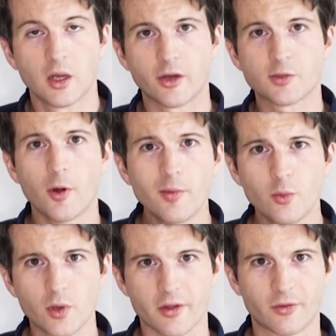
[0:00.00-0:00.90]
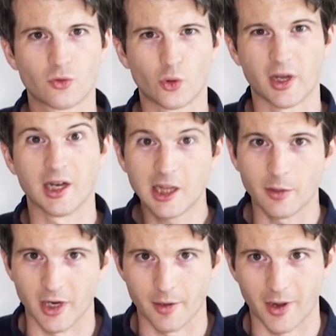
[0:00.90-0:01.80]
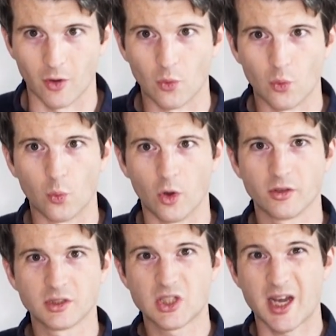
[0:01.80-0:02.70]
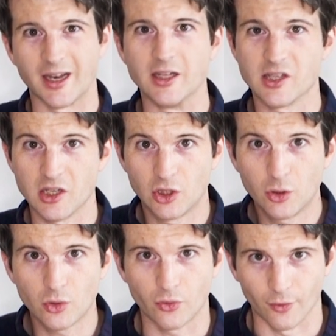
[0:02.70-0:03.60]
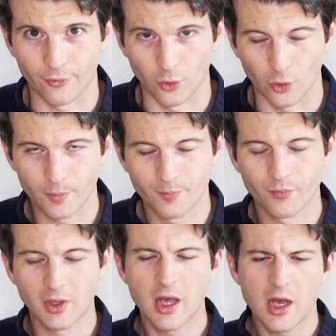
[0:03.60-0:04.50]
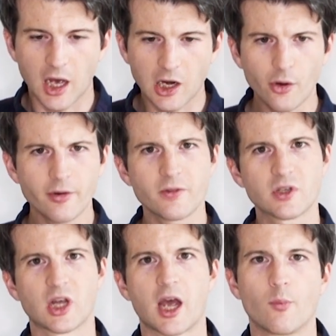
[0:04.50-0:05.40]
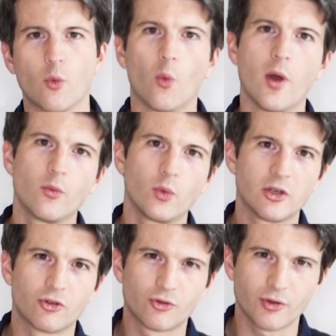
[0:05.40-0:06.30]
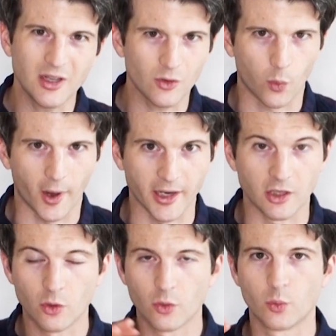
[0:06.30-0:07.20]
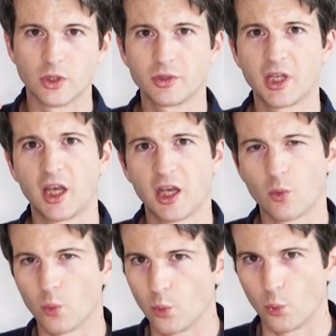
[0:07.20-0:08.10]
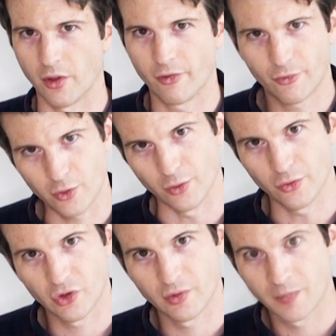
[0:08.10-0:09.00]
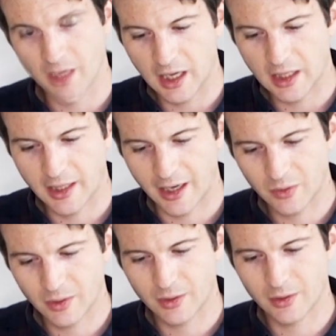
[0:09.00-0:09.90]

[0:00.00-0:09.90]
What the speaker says: Now, it's probably worth talking a little bit about what tannins are useful for. A lot of the time when we drink wine, we're drinking it with food. Now,